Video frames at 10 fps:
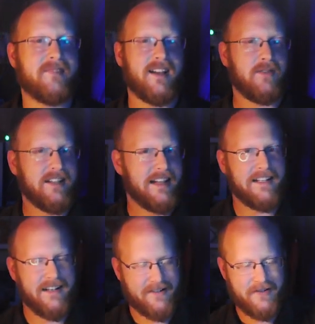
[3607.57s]
I really
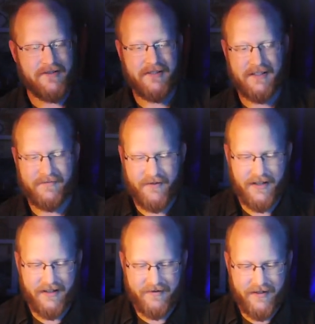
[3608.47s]
like Doctor Who. It's a
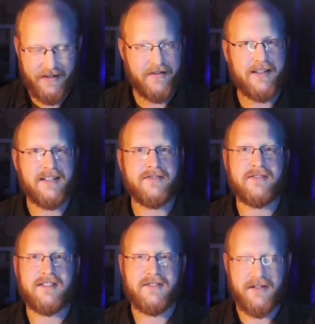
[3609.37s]
really
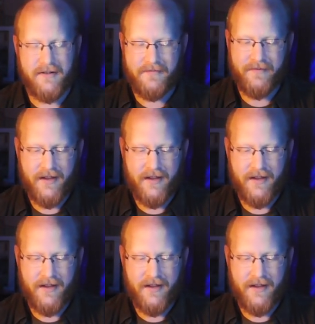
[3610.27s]
interesting show.